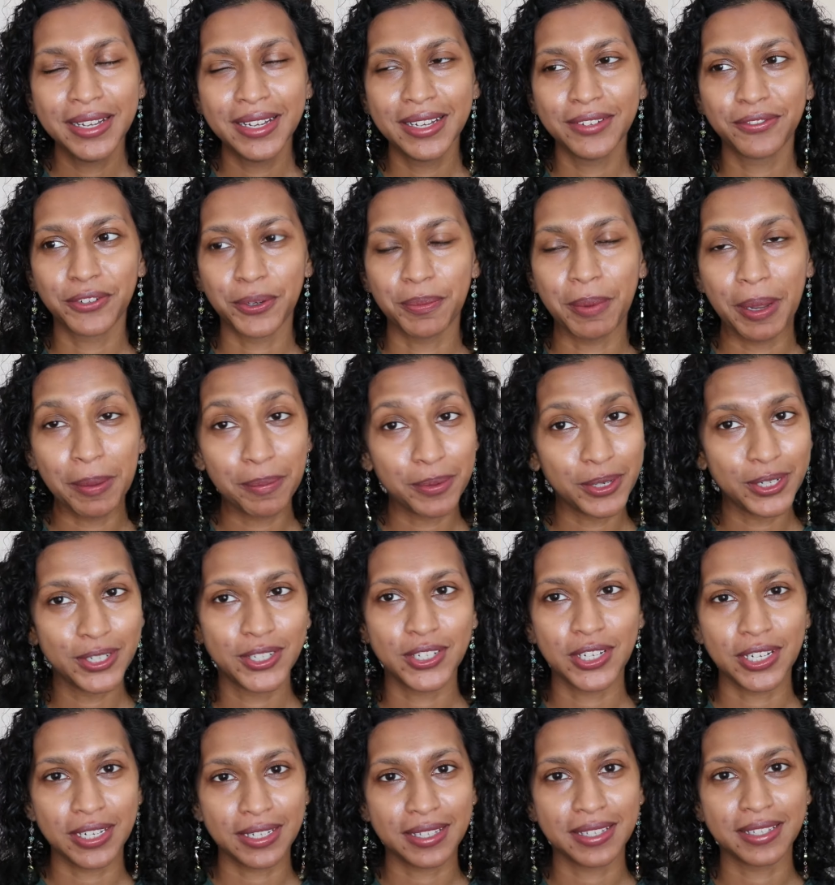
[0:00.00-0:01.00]
for my
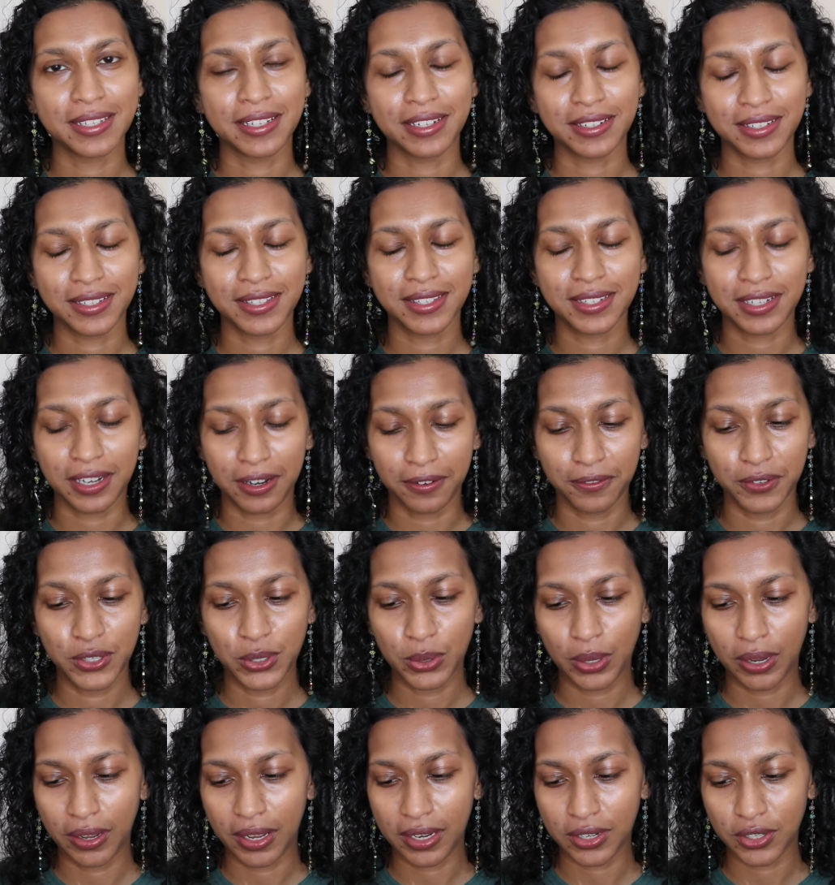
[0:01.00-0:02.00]
purchase stuff, so
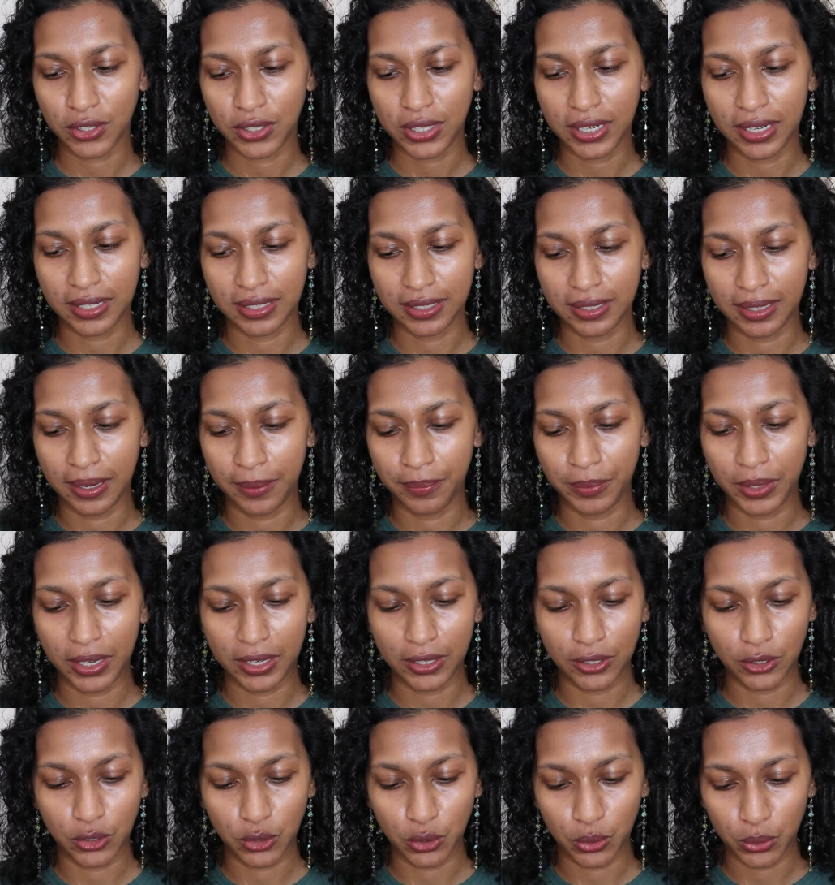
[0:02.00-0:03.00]
I actually ended up
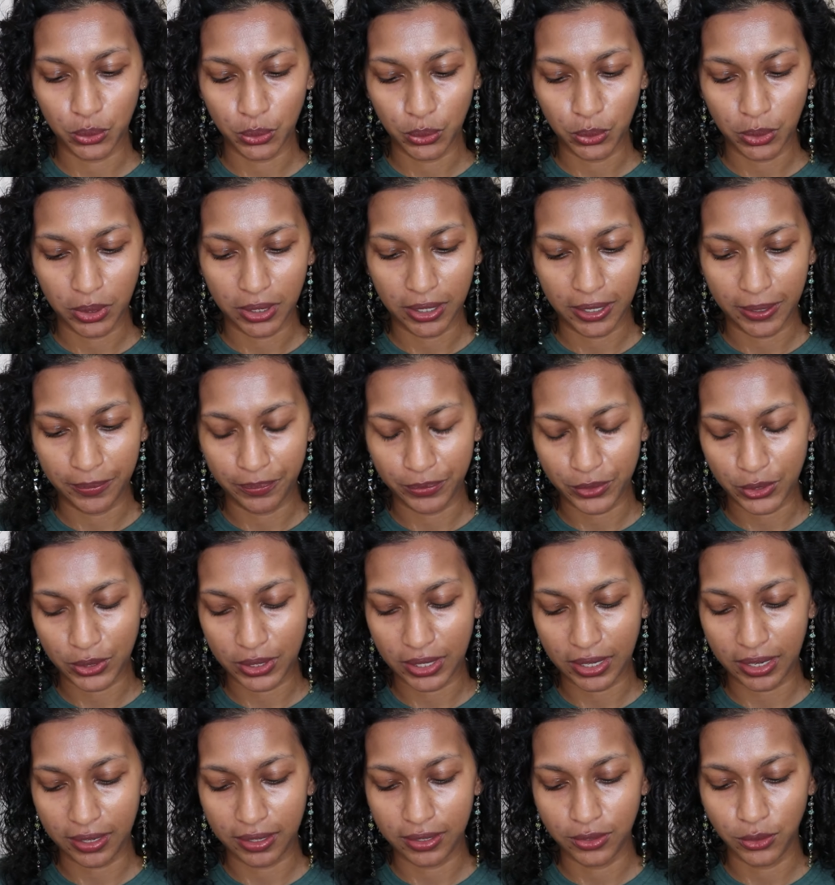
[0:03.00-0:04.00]
getting two, so
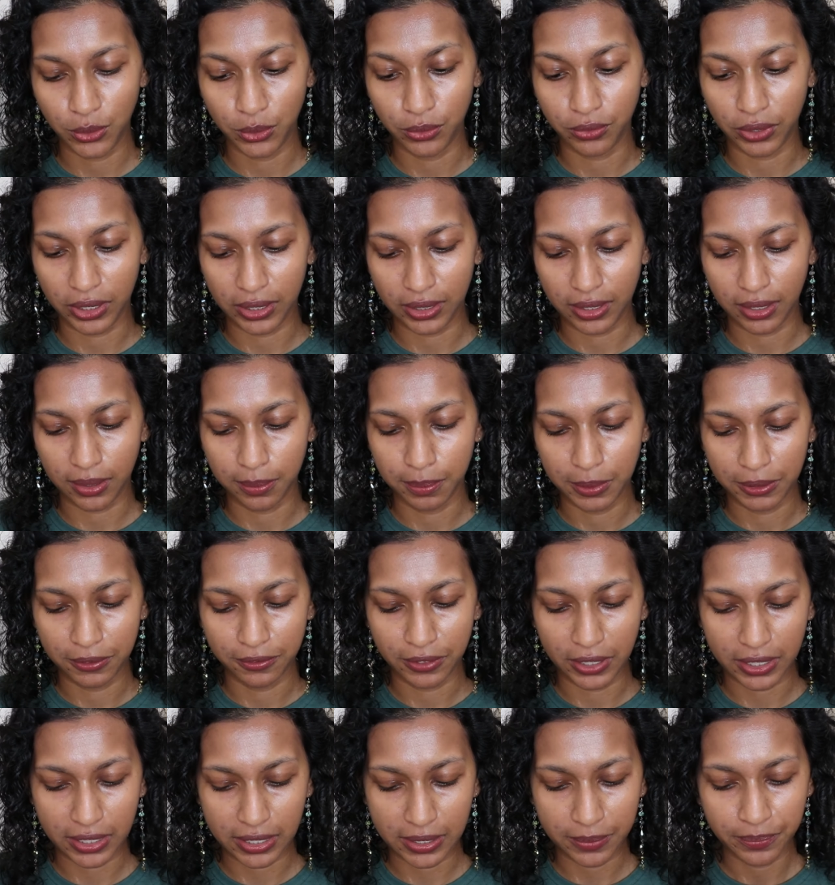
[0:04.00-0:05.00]
that I do find that a bit
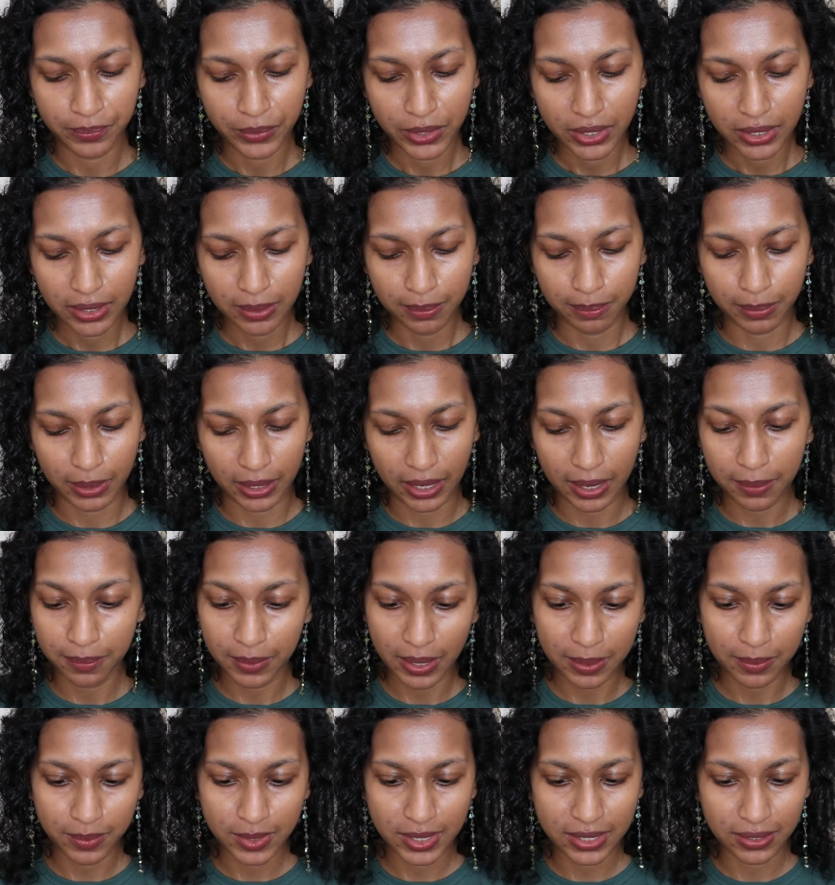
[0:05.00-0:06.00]
funny, but
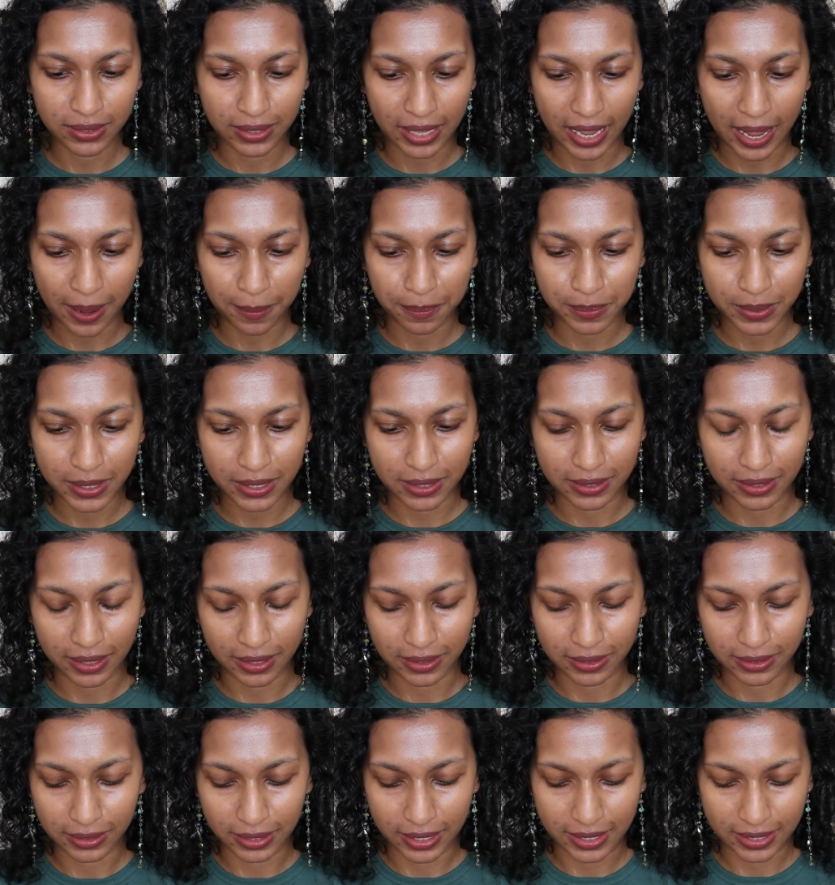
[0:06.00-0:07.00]
I'm still happy
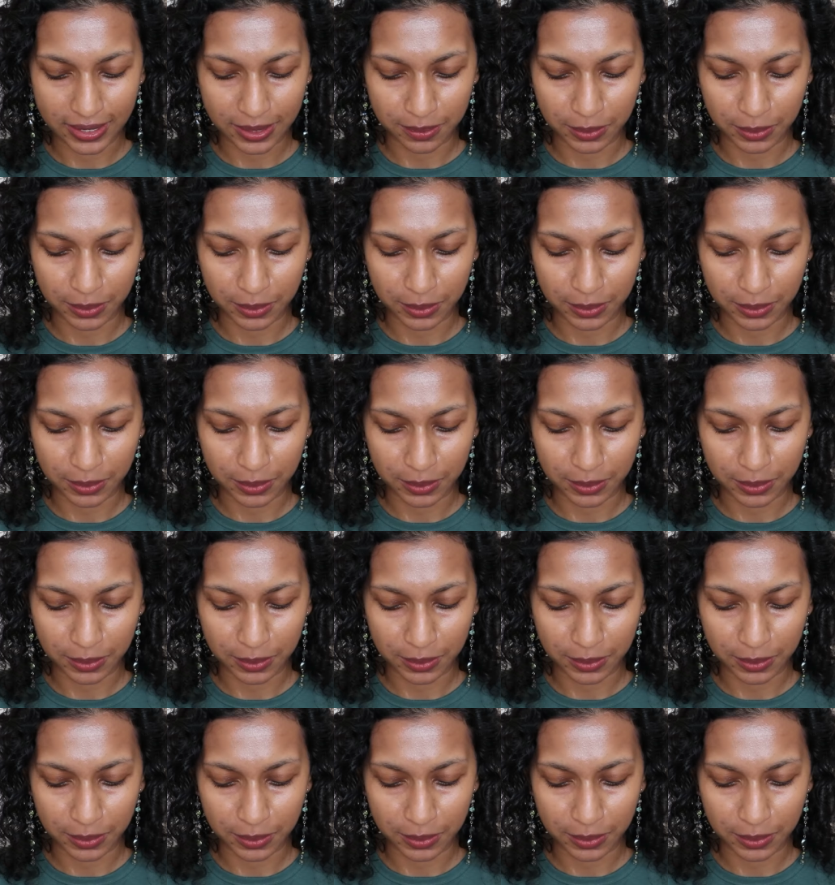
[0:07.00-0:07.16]
nonetheless.